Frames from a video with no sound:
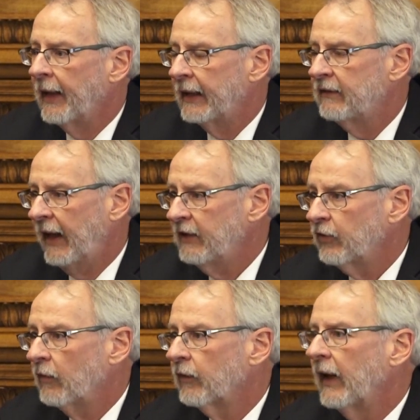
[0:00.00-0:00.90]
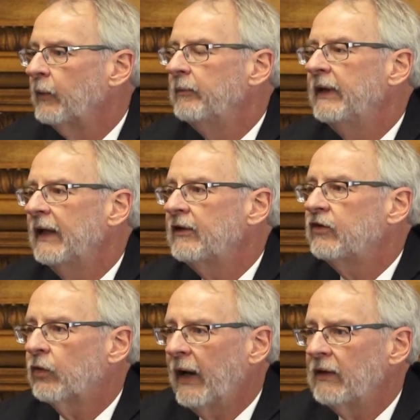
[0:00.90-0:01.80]
and takes over, and we begin to
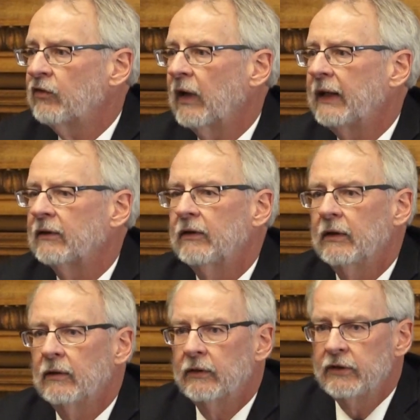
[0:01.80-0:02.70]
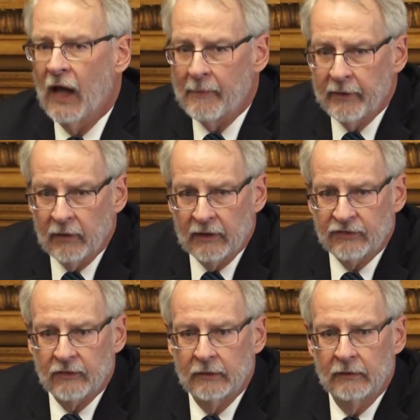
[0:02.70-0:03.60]
translate
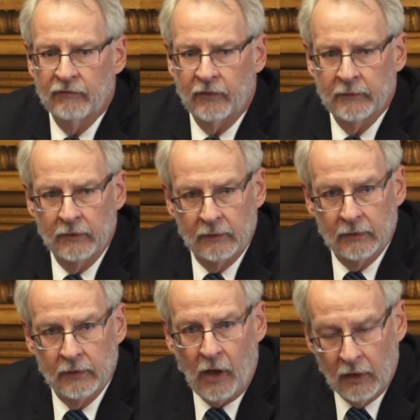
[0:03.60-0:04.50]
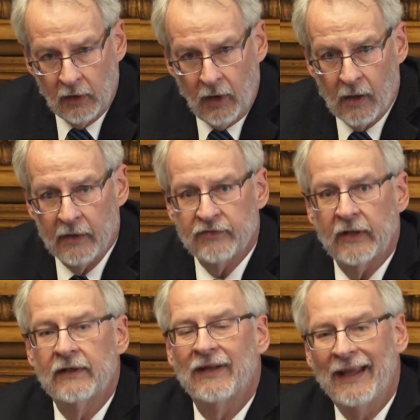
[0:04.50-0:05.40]
nominalists from clause
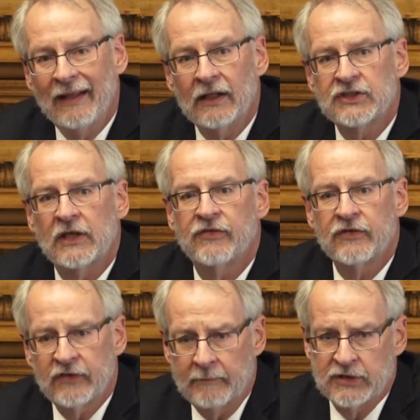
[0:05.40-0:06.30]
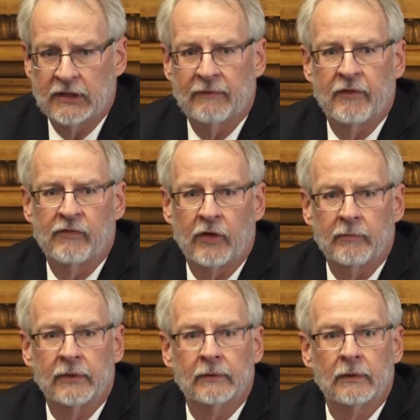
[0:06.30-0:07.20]
into English as the subject of the
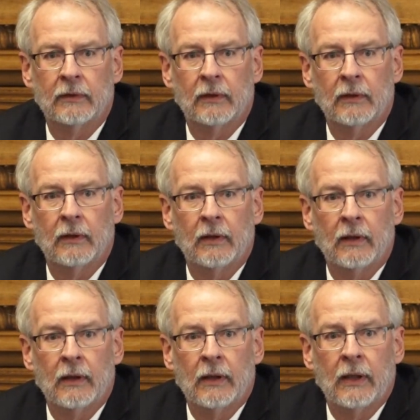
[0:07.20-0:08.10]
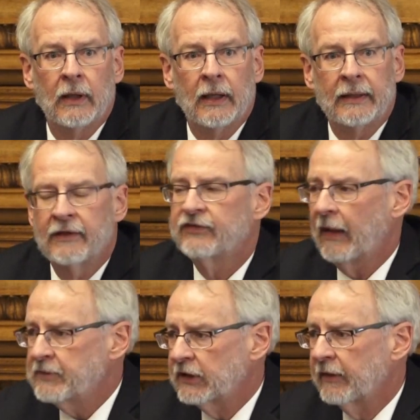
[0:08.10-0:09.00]
verb. The
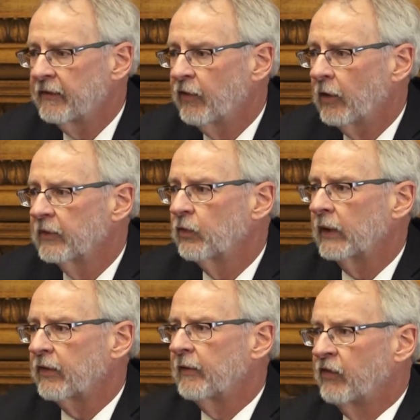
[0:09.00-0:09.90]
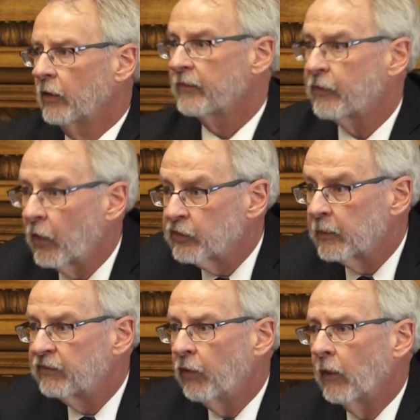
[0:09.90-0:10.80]
subject of the verb is what the verb throws
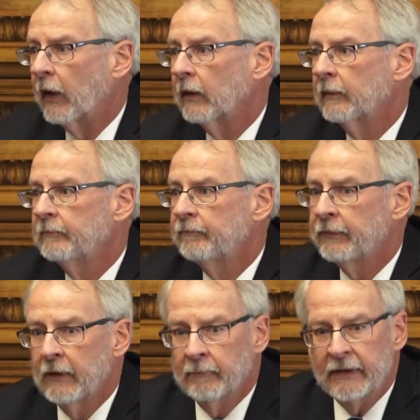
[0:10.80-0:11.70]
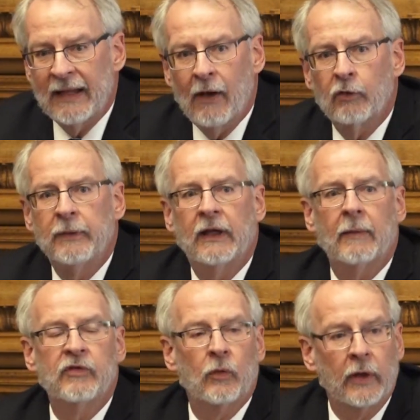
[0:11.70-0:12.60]
before, but now it
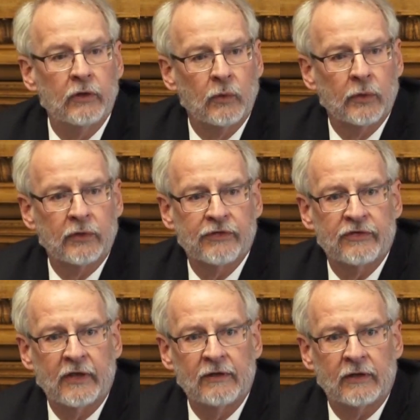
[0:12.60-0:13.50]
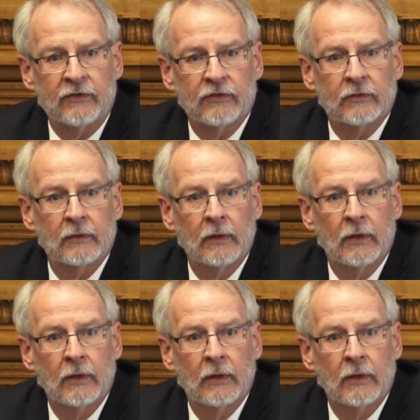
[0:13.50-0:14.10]
becomes the one who rules the sentence.